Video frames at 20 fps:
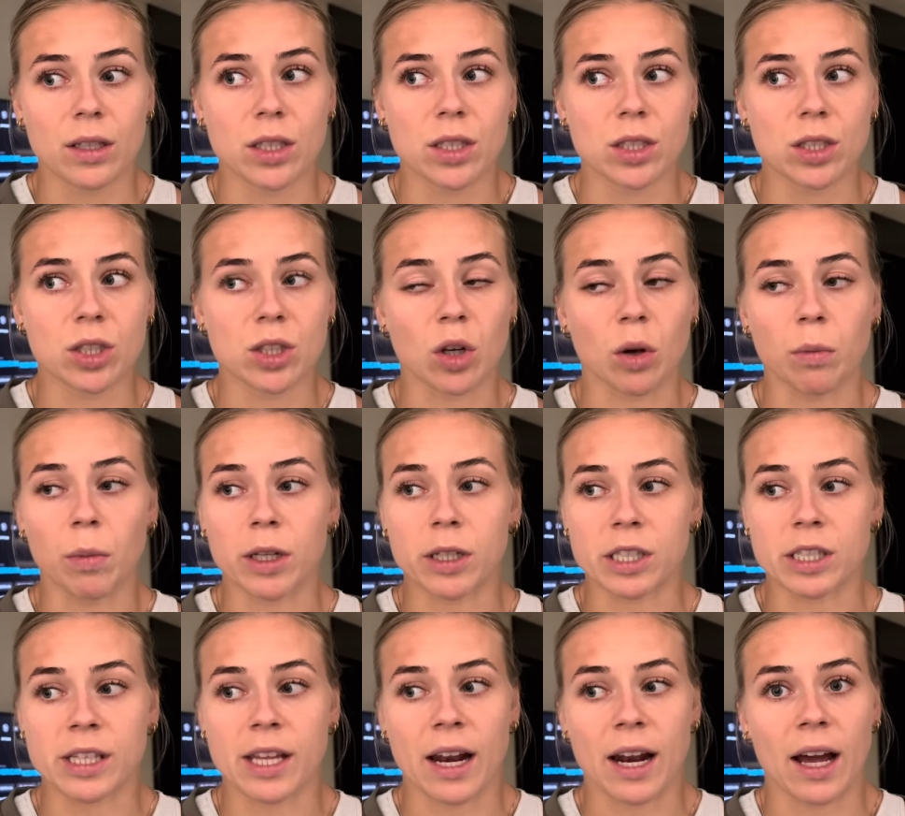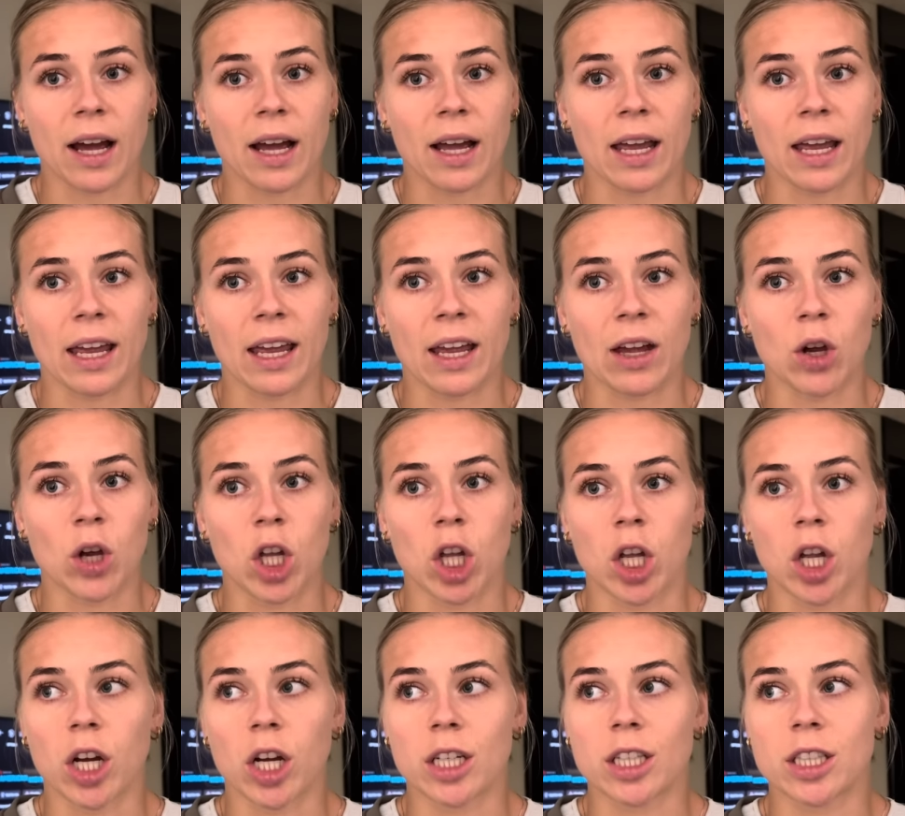So much that I could
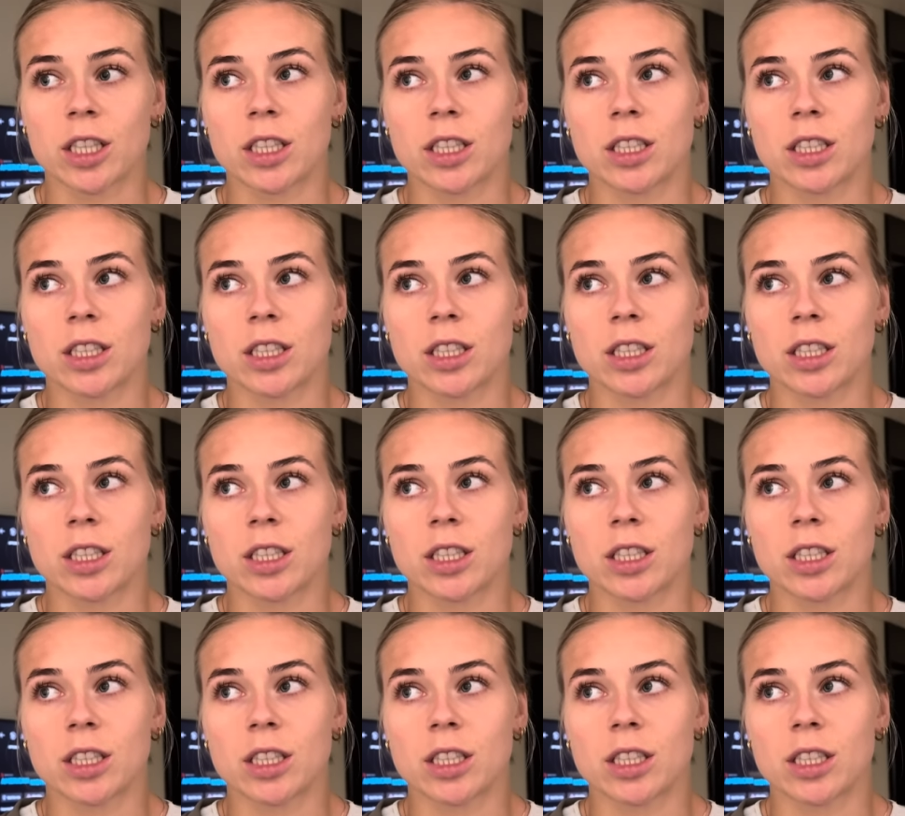not